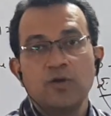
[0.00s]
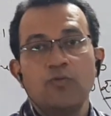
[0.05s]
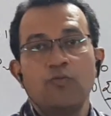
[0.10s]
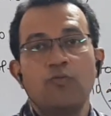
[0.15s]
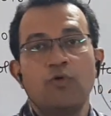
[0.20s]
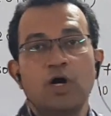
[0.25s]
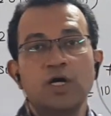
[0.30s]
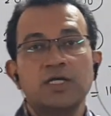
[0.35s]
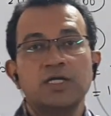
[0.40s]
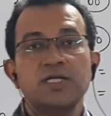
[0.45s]

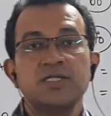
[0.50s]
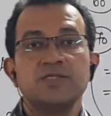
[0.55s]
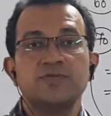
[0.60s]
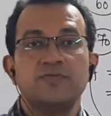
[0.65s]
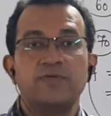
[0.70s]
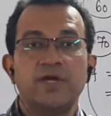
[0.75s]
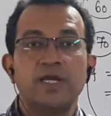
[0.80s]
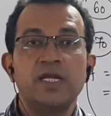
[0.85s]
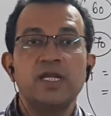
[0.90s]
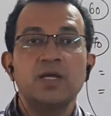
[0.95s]
What is
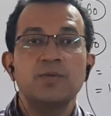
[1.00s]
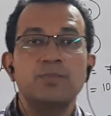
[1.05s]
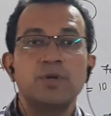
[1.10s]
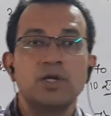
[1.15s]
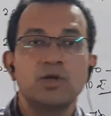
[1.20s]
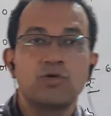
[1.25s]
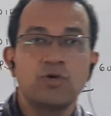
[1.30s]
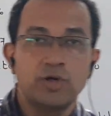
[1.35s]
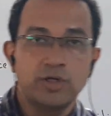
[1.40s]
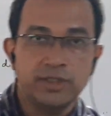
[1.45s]

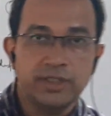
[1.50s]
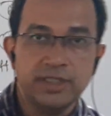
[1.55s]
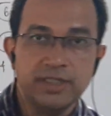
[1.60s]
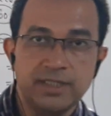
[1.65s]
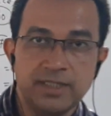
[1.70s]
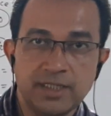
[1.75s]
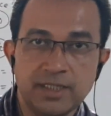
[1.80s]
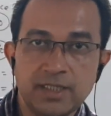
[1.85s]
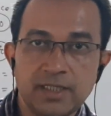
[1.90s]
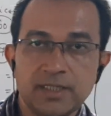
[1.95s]
variable
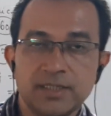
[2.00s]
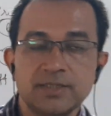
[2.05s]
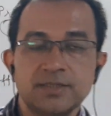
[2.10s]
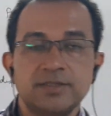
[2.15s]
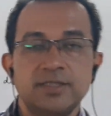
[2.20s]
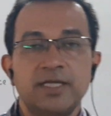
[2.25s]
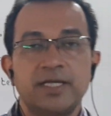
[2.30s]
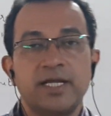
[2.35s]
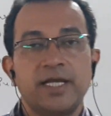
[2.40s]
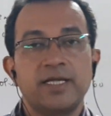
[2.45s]
quantity?
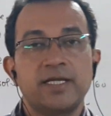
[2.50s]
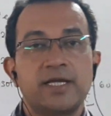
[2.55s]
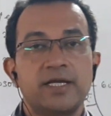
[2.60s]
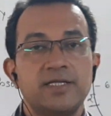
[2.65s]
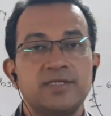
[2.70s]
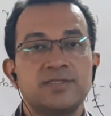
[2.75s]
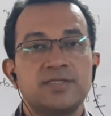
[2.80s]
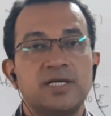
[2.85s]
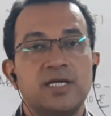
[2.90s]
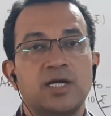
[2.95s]
Then I
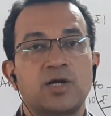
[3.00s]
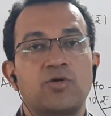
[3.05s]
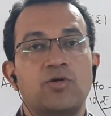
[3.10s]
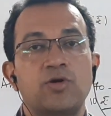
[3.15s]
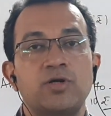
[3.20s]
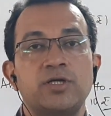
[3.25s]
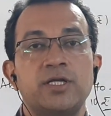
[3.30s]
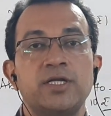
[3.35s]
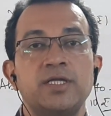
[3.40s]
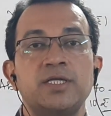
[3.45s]
can say
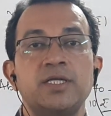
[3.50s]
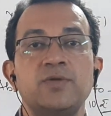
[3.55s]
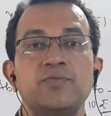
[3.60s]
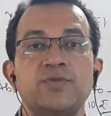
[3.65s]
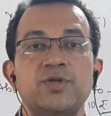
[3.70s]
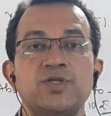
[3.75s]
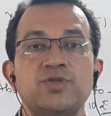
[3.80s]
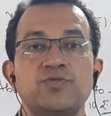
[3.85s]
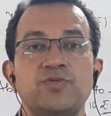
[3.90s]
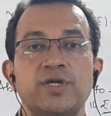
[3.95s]
quantity
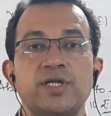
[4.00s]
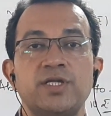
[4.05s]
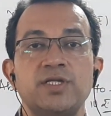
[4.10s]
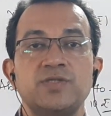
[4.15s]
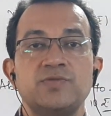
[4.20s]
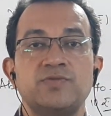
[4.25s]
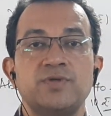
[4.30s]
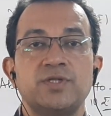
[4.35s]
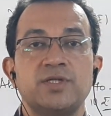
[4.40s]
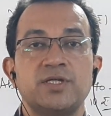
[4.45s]
which
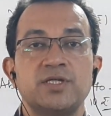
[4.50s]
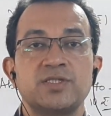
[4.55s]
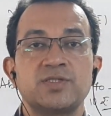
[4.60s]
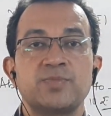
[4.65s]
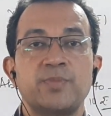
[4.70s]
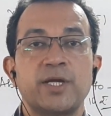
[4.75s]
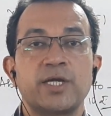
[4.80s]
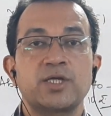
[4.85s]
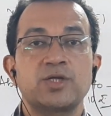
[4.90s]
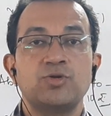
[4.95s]
varies with
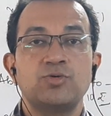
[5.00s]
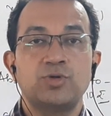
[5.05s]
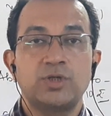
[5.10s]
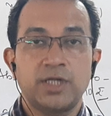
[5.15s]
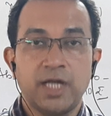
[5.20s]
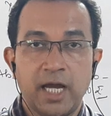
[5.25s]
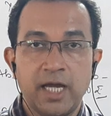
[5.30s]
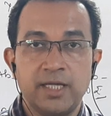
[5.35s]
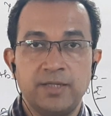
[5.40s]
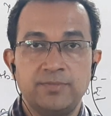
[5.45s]
respect to
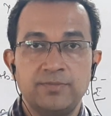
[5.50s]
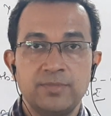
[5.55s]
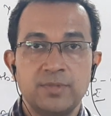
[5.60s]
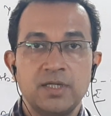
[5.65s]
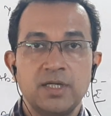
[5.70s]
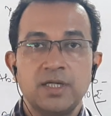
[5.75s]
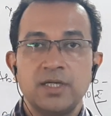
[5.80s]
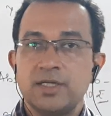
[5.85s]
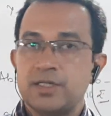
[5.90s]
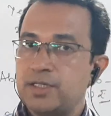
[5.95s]
time
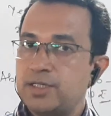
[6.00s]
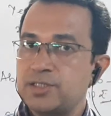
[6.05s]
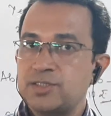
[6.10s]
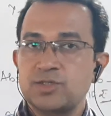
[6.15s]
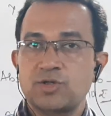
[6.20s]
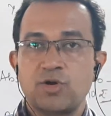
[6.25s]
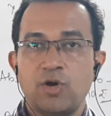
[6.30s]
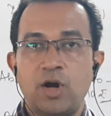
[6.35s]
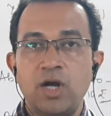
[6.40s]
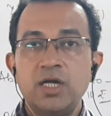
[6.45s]

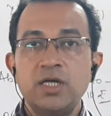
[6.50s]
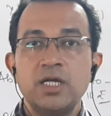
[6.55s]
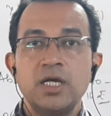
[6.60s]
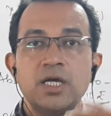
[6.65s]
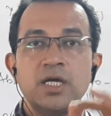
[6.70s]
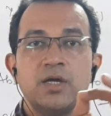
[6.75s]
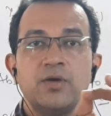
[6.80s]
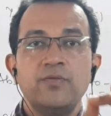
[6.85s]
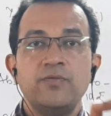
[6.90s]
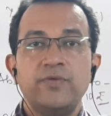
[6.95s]
is called
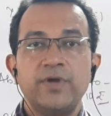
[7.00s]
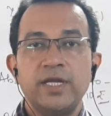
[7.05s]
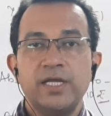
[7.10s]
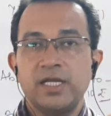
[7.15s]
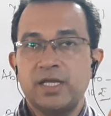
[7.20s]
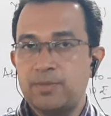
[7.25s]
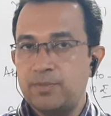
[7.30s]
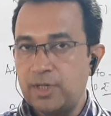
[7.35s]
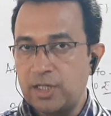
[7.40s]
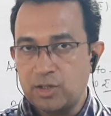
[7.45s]

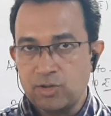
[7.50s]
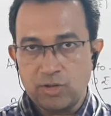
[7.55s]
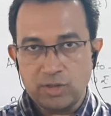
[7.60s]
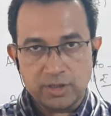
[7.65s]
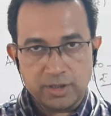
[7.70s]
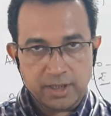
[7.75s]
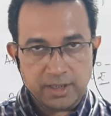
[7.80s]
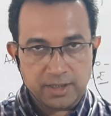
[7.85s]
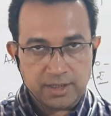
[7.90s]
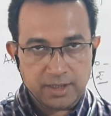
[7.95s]
variable
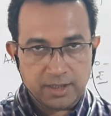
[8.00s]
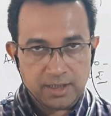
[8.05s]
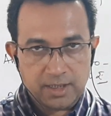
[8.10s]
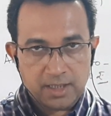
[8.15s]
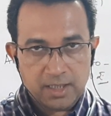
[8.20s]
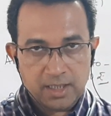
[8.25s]
quantity.